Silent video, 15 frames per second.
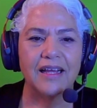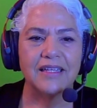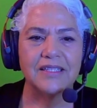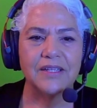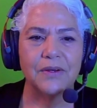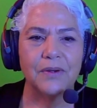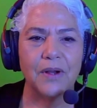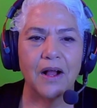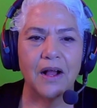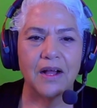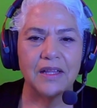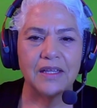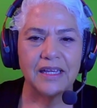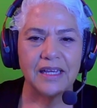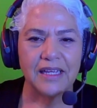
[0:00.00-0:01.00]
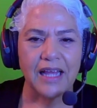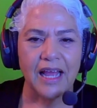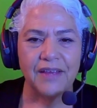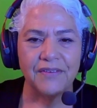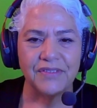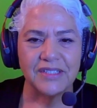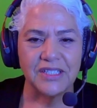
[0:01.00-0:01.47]
So I
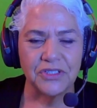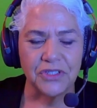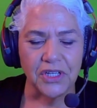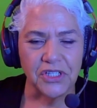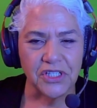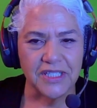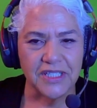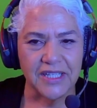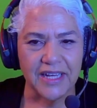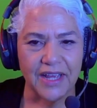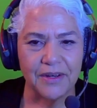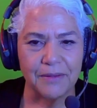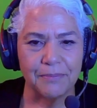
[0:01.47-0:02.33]
have instructions on how to